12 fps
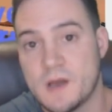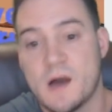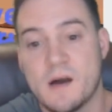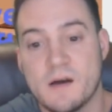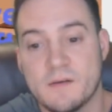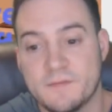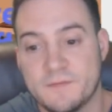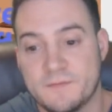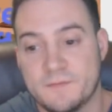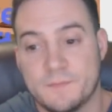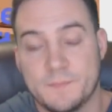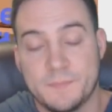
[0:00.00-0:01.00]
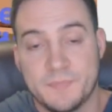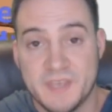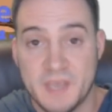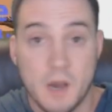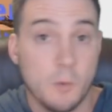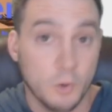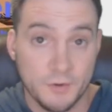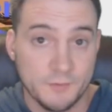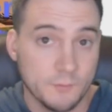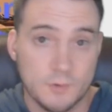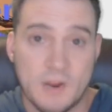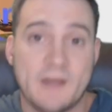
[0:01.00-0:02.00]
of the World
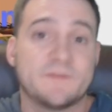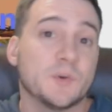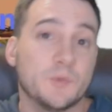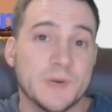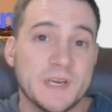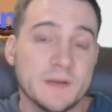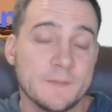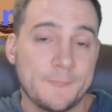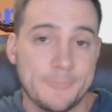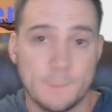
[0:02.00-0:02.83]
of Warcraft arena,